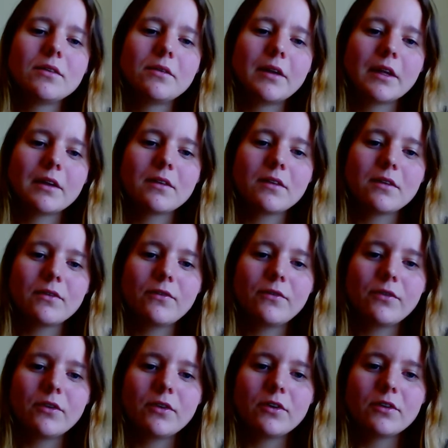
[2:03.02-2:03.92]
during the
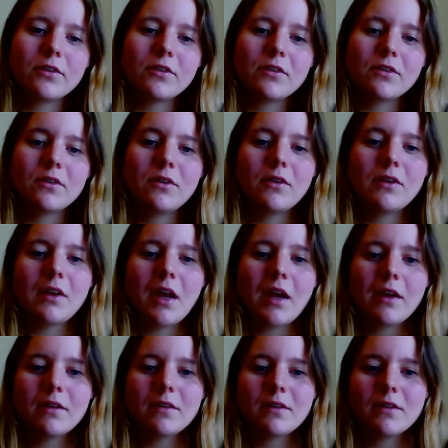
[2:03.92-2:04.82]
first 2
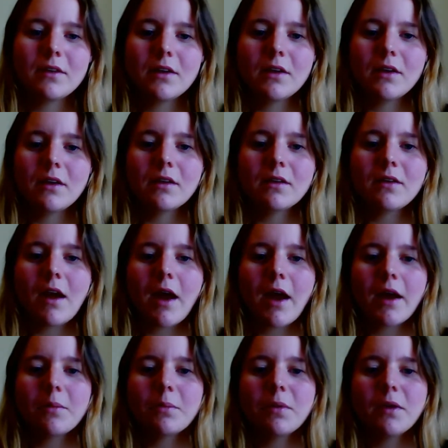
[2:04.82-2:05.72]
days in
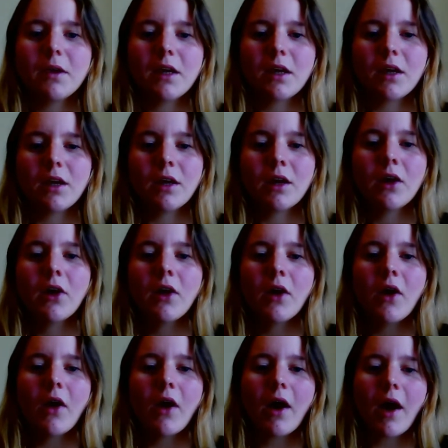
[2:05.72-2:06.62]
Taipei,
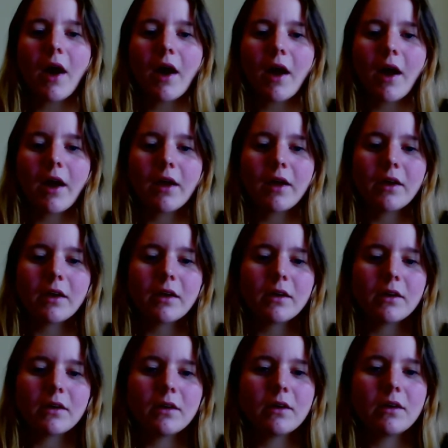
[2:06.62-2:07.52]

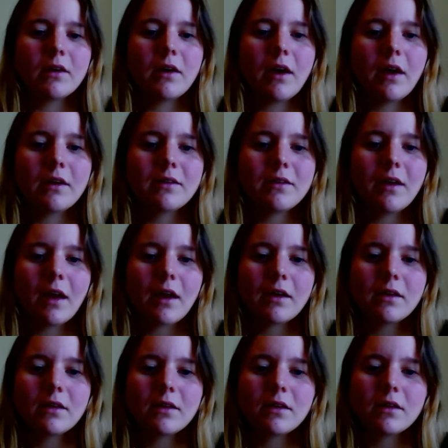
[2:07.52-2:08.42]
I
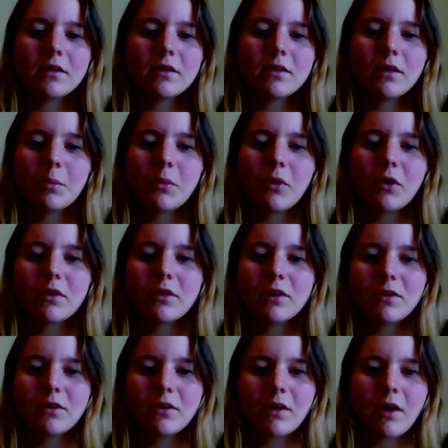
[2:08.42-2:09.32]
attended a
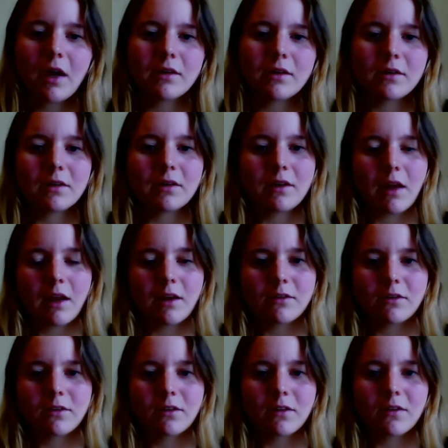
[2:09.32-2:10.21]
Model United
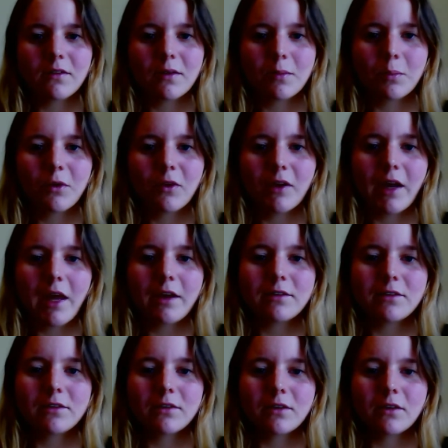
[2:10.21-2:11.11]
Nations
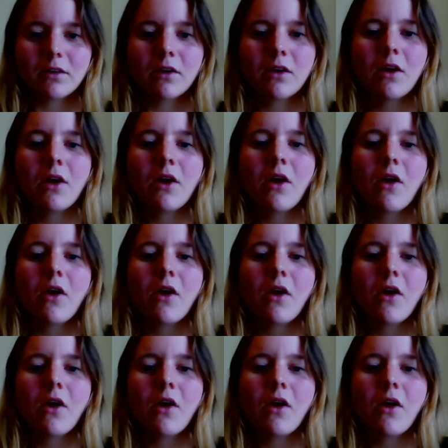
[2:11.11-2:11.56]
simulation.